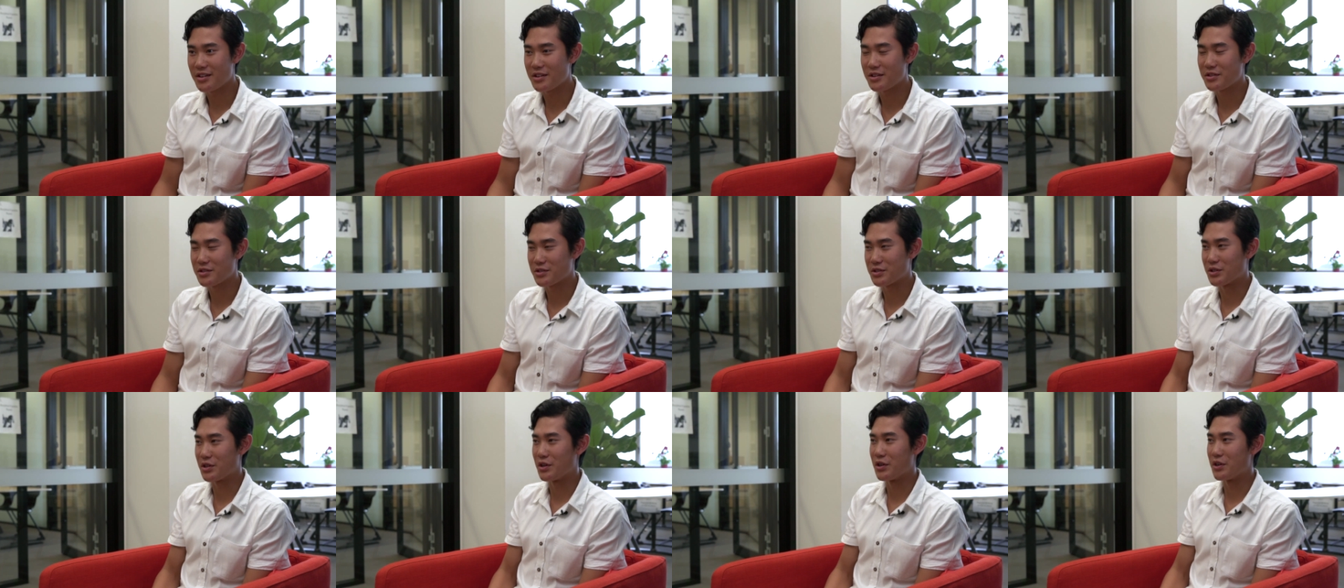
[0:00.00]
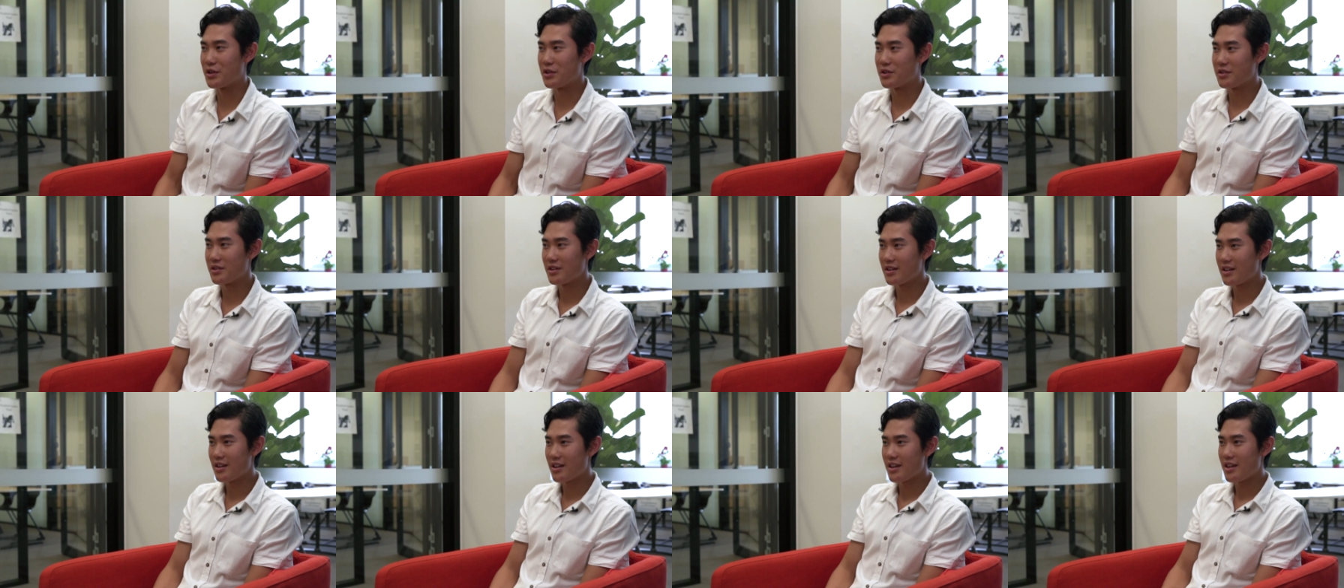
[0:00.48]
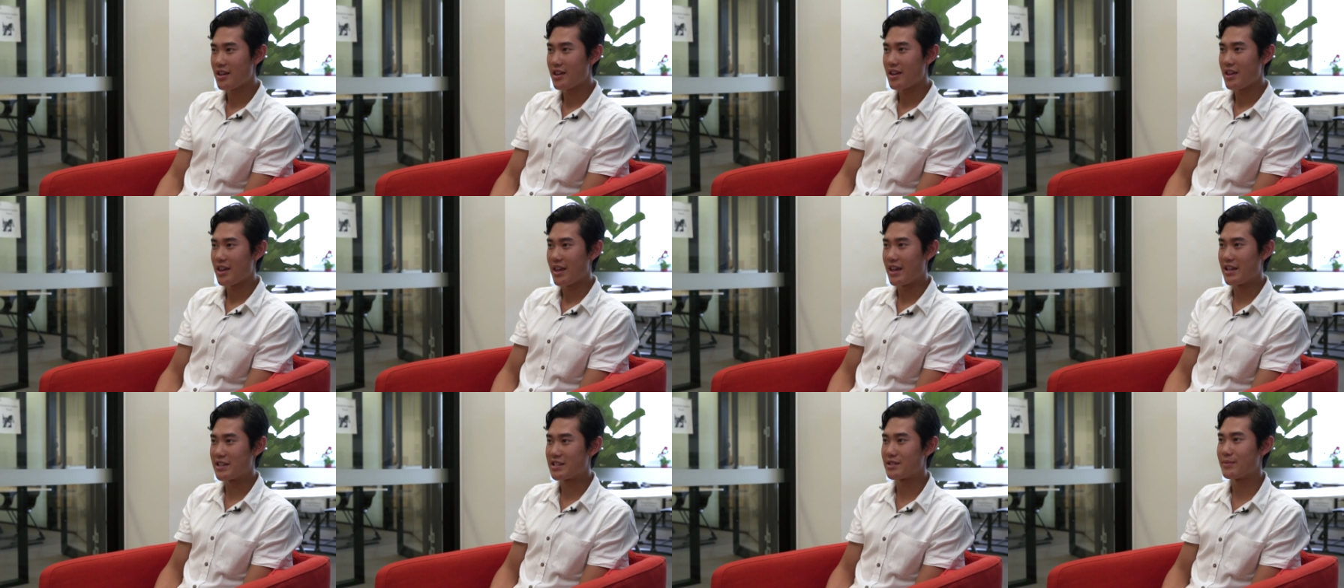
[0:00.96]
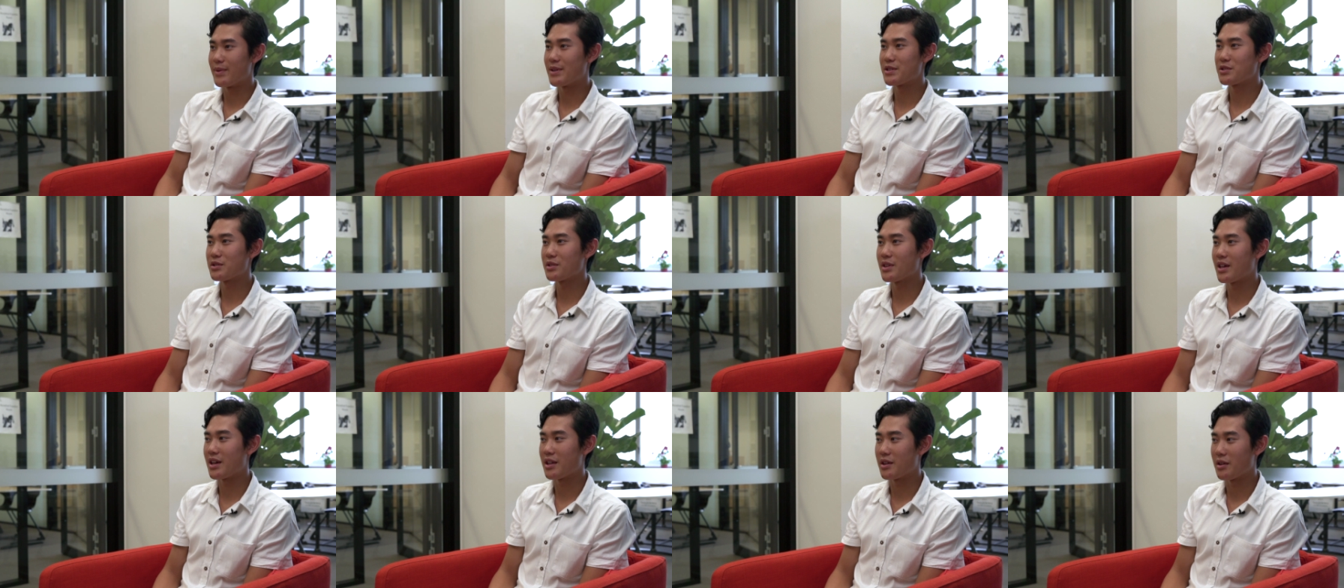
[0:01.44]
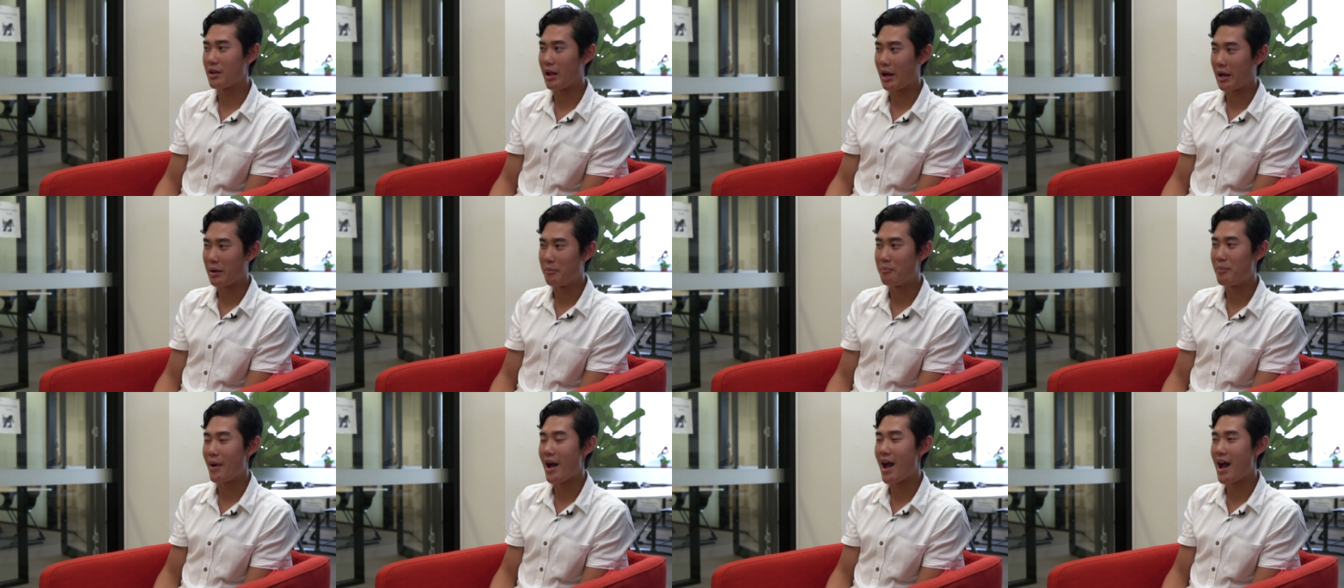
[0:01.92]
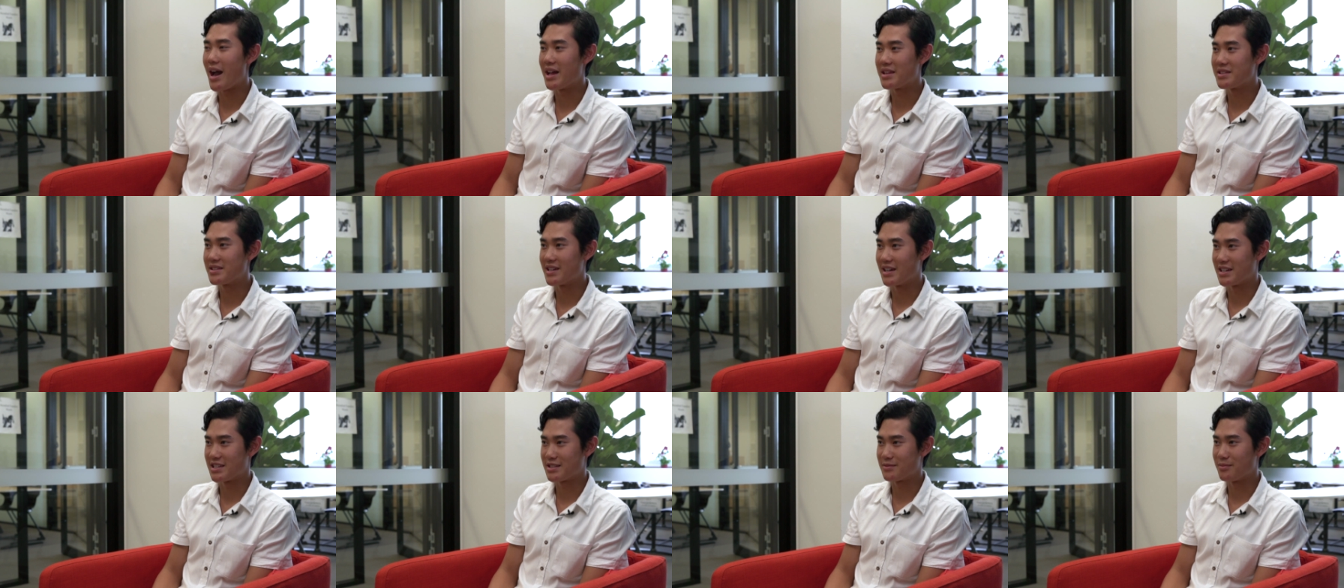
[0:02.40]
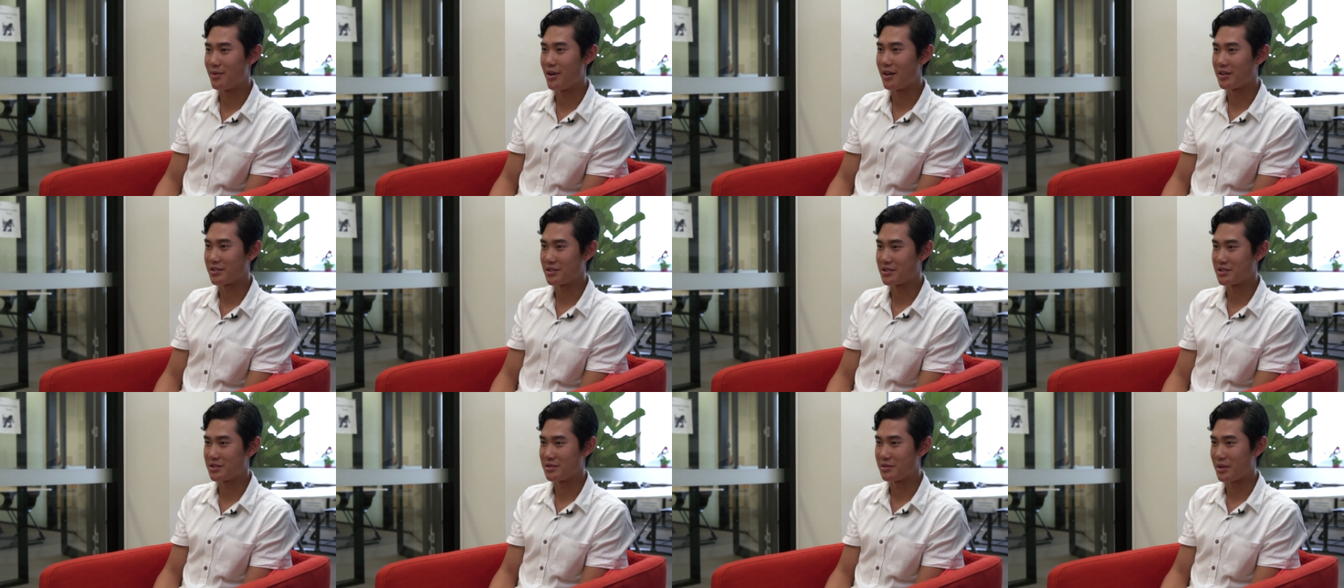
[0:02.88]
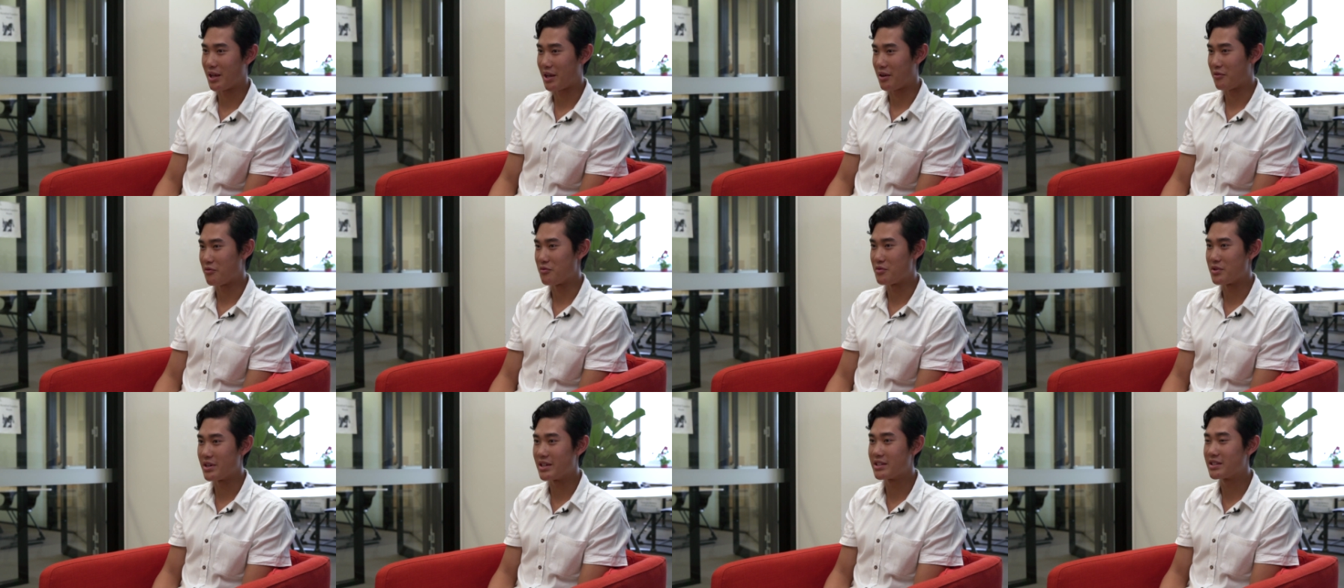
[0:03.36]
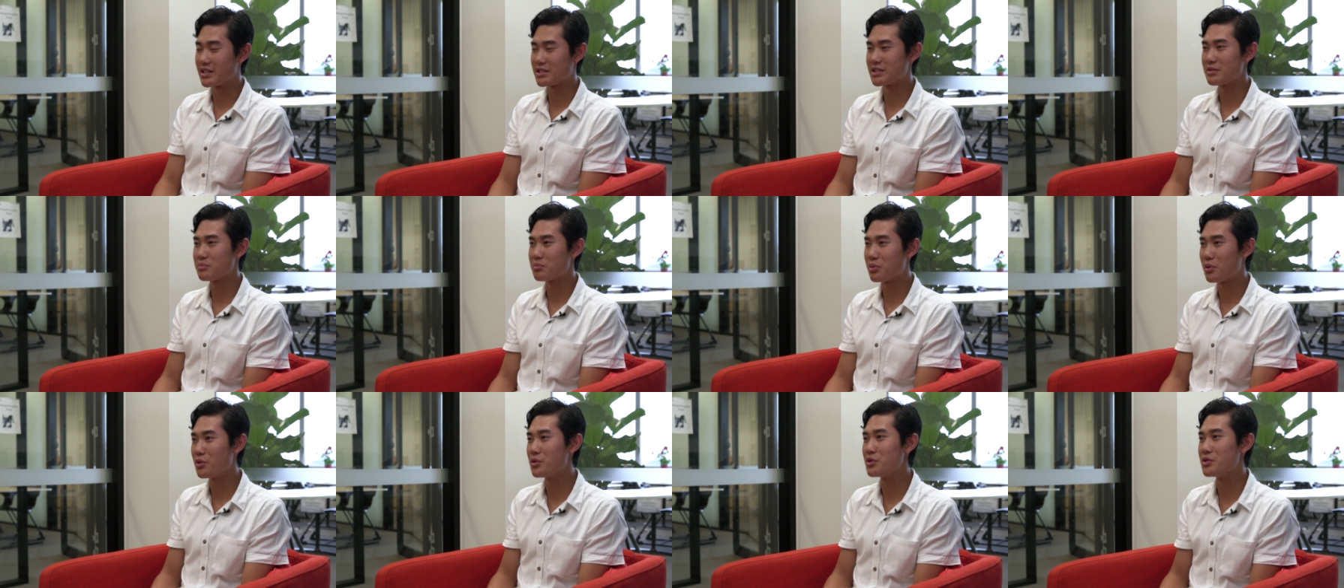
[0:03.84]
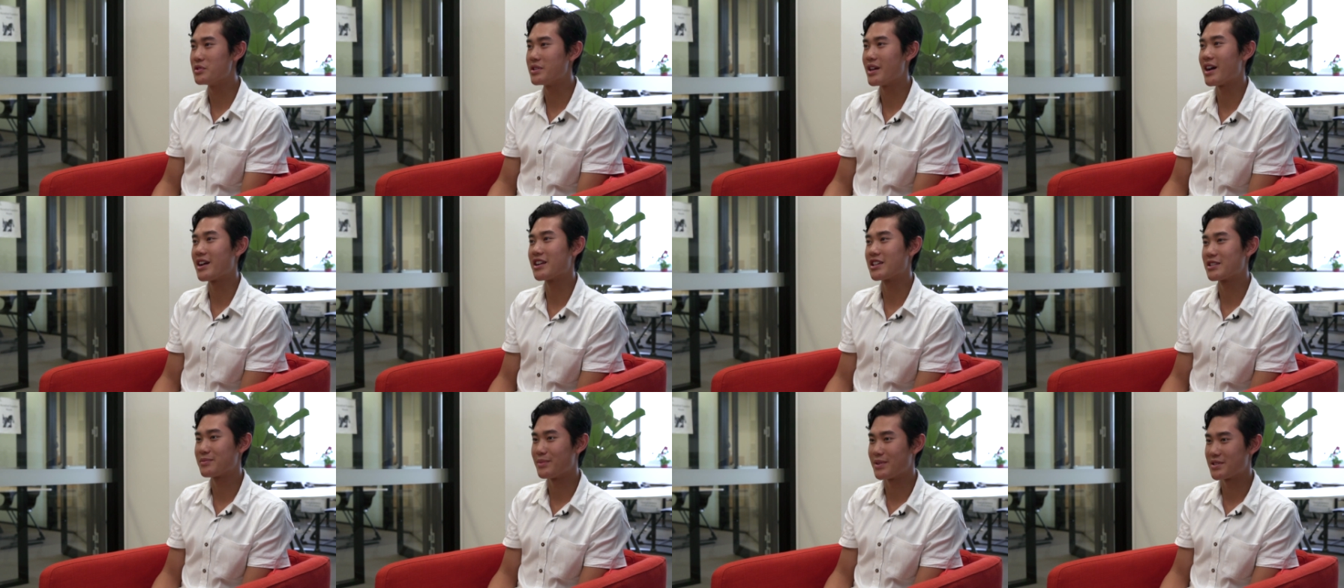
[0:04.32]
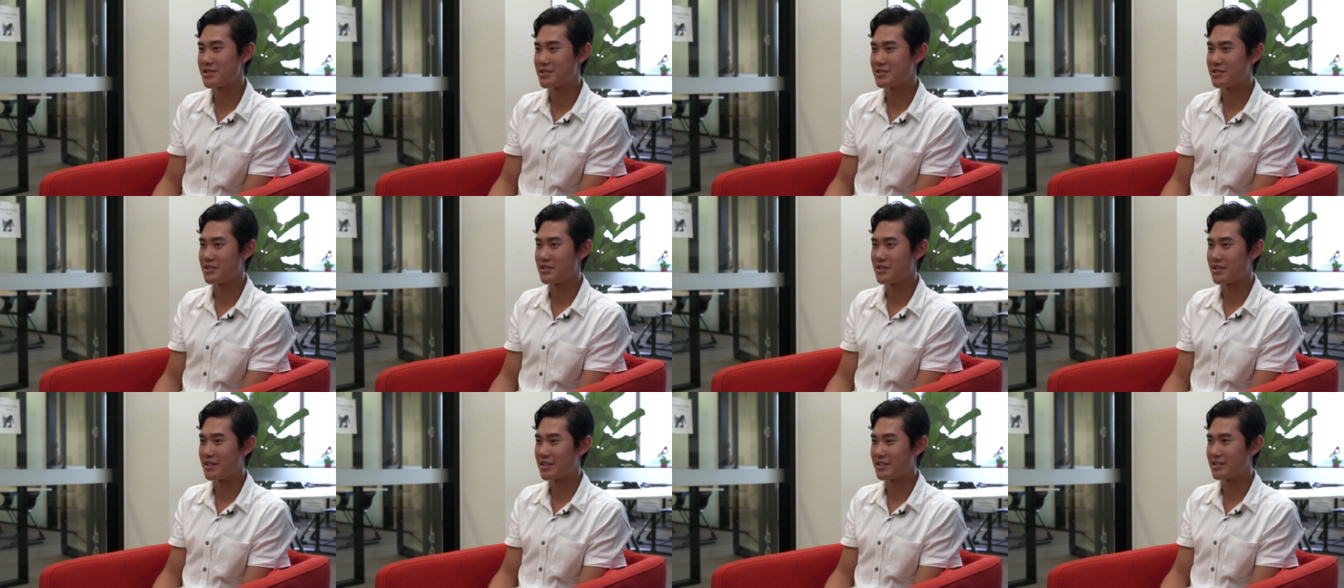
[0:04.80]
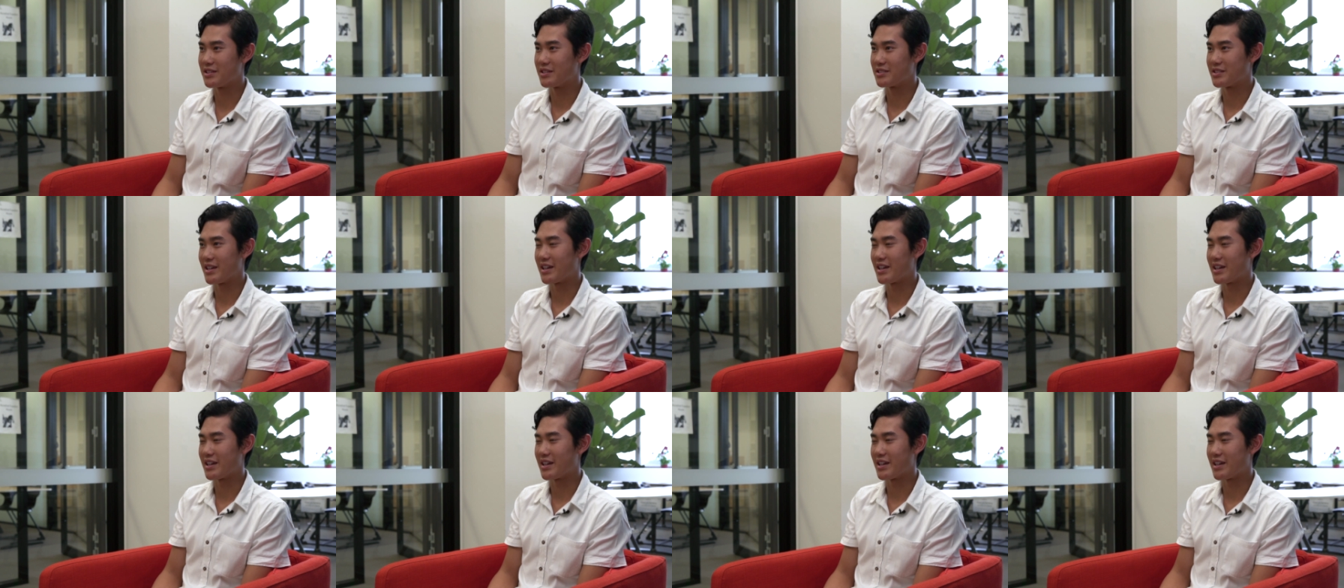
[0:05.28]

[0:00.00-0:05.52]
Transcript: So it's to make sure that like a bad test mark doesn't pull you down as much as you think it does.